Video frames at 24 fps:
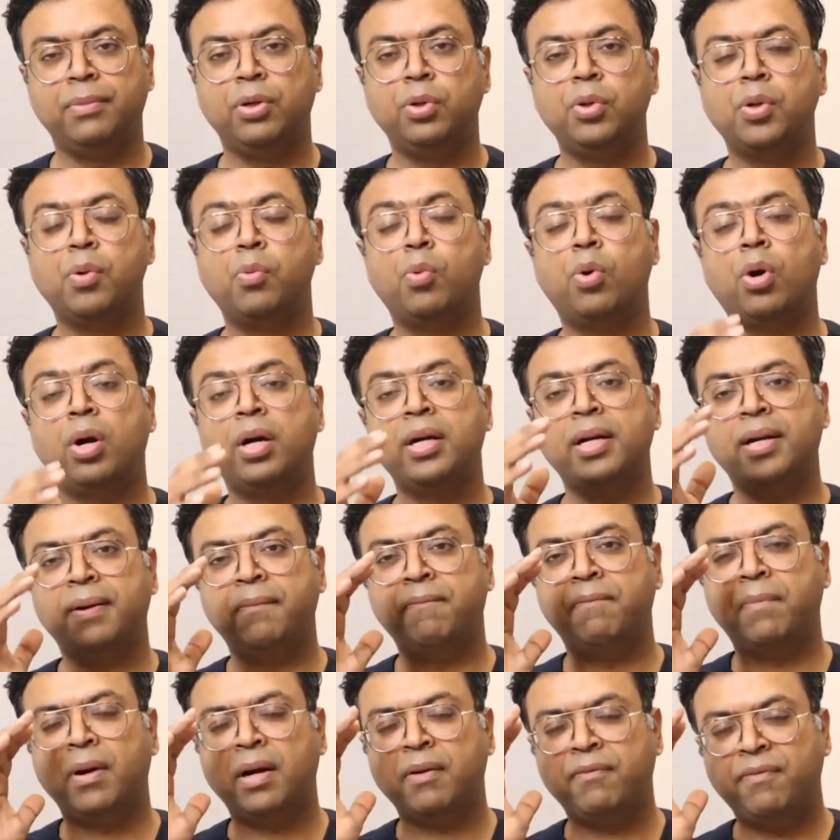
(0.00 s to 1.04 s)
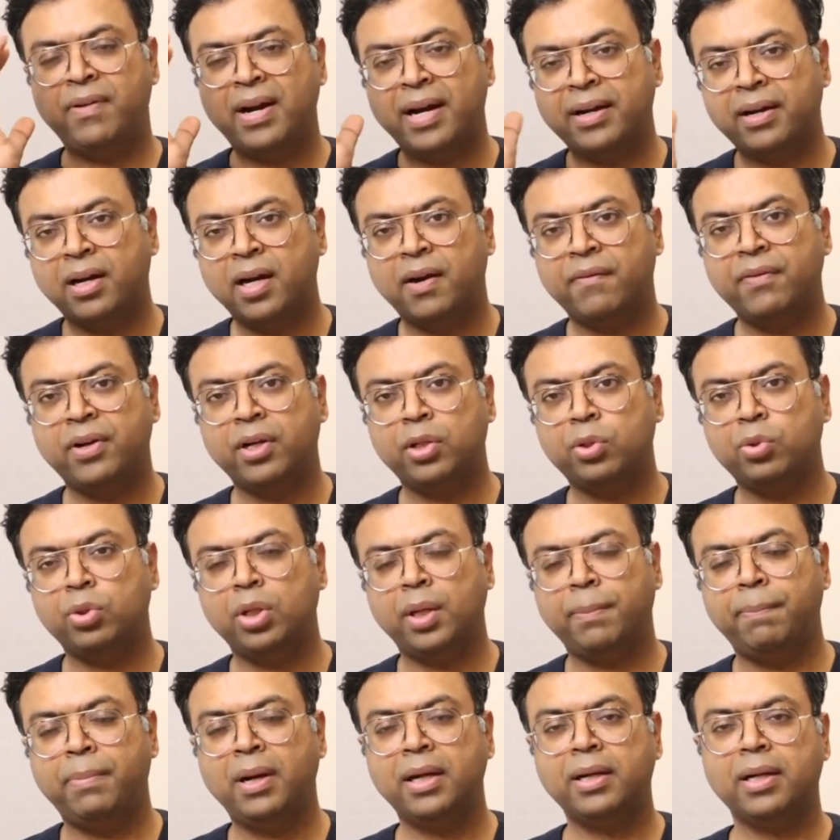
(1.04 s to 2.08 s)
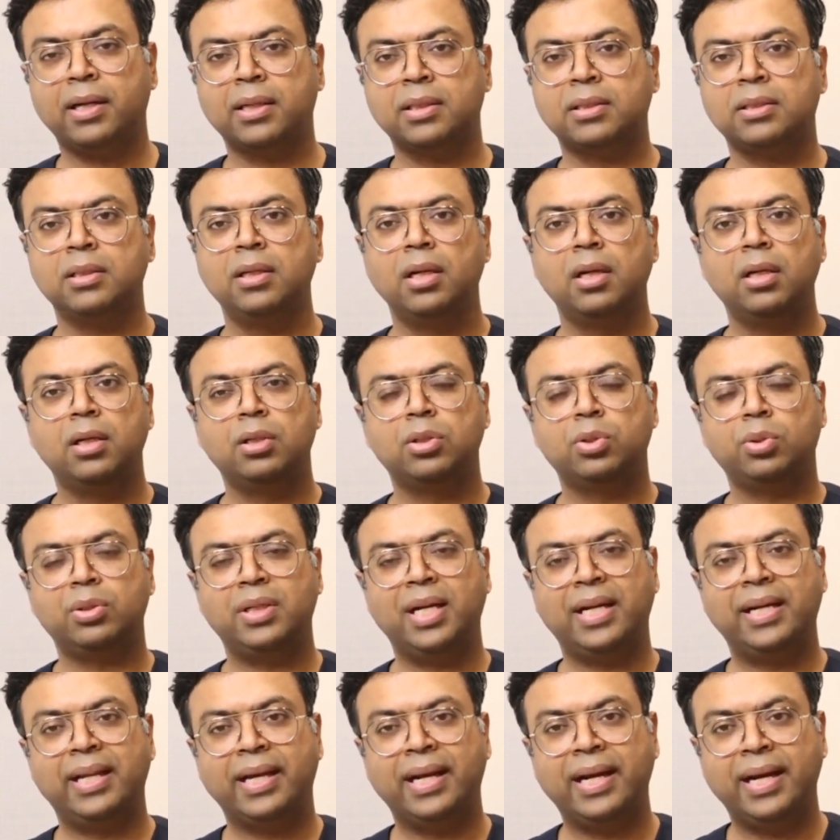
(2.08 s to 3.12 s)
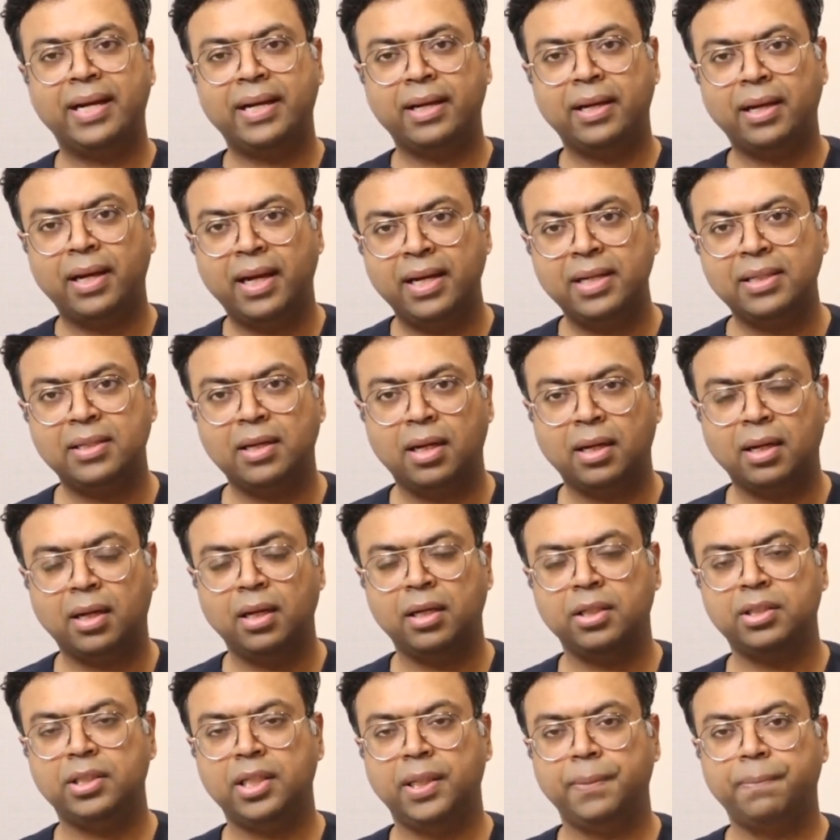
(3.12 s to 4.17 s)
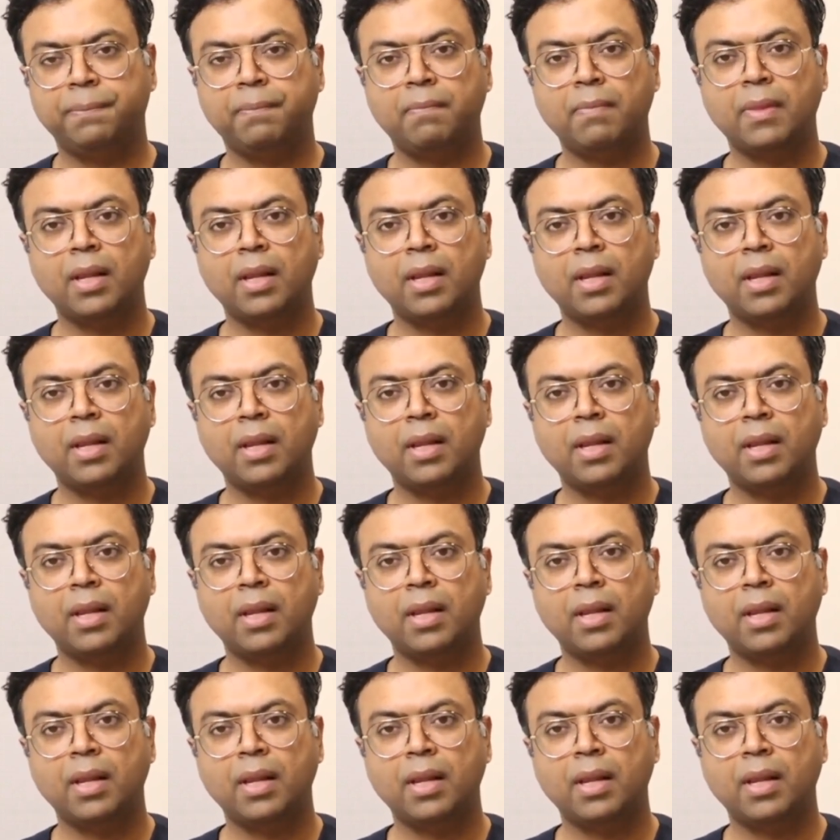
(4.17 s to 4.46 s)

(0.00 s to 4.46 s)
Do you want a fat graft into the buttocks so that they get a nice hourglass shape?